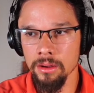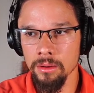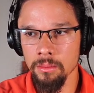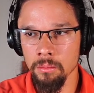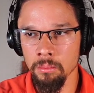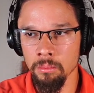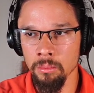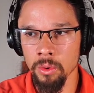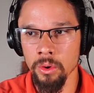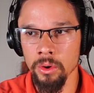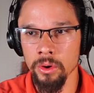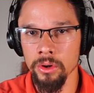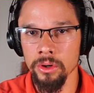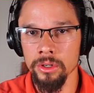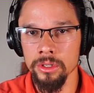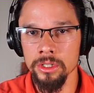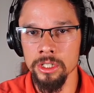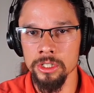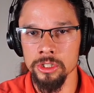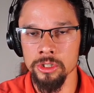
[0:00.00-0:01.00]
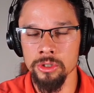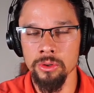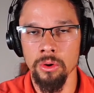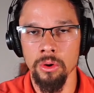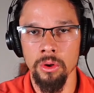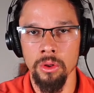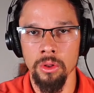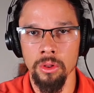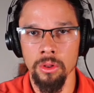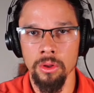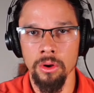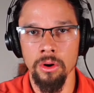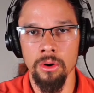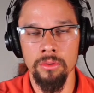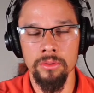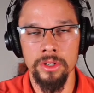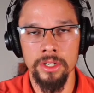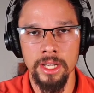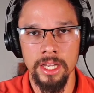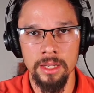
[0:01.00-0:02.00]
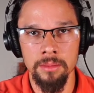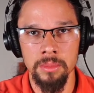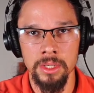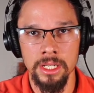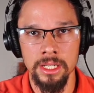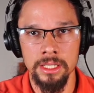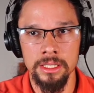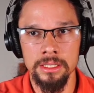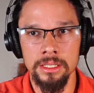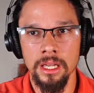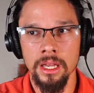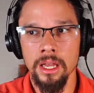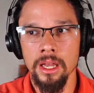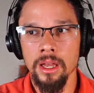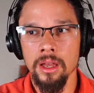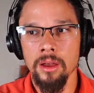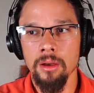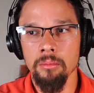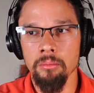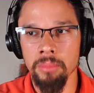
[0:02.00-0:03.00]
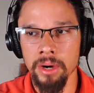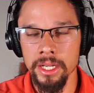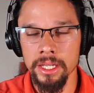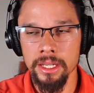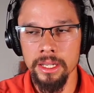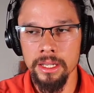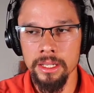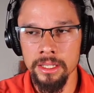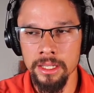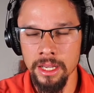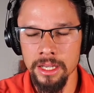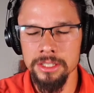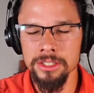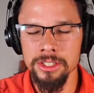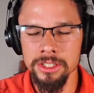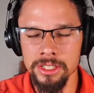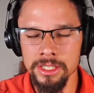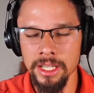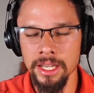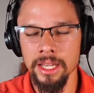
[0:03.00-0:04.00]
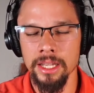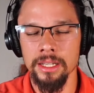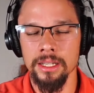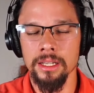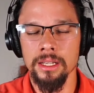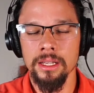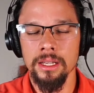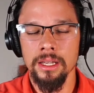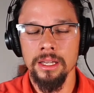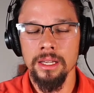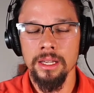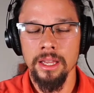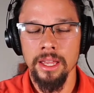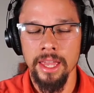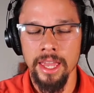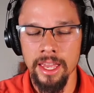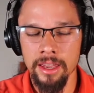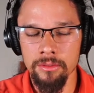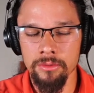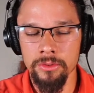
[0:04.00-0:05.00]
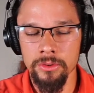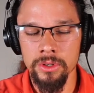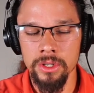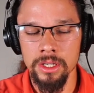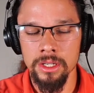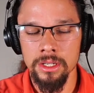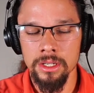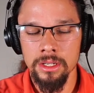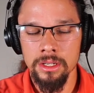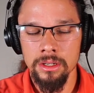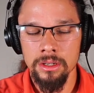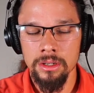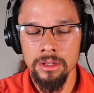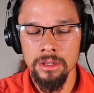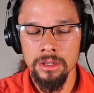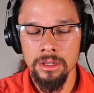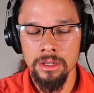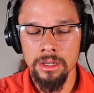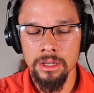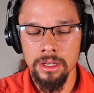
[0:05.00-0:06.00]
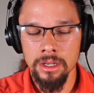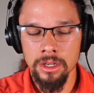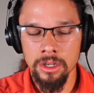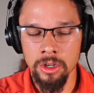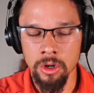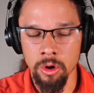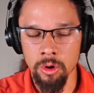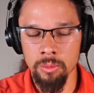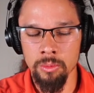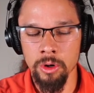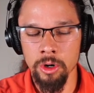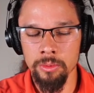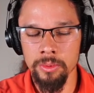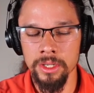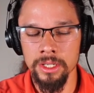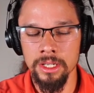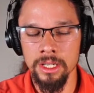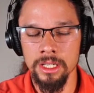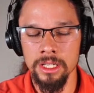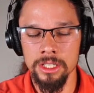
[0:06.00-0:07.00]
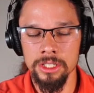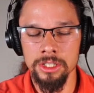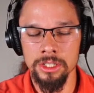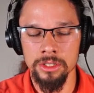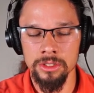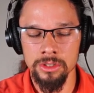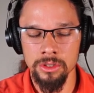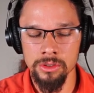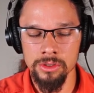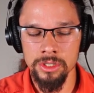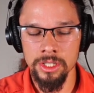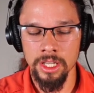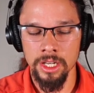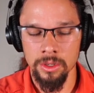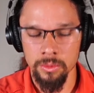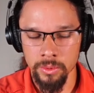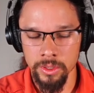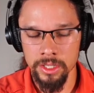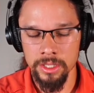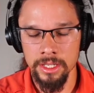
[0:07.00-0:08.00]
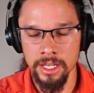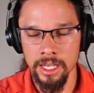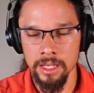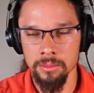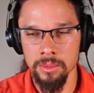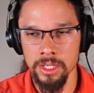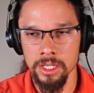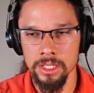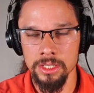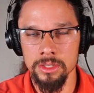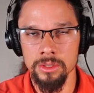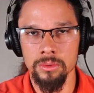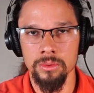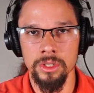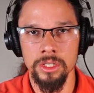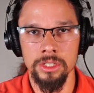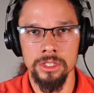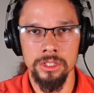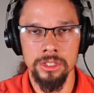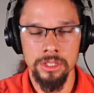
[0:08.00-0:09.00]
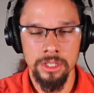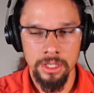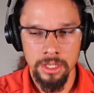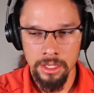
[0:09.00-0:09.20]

more control over diabetes. But not just that, every comorbid condition associated with diabetes, which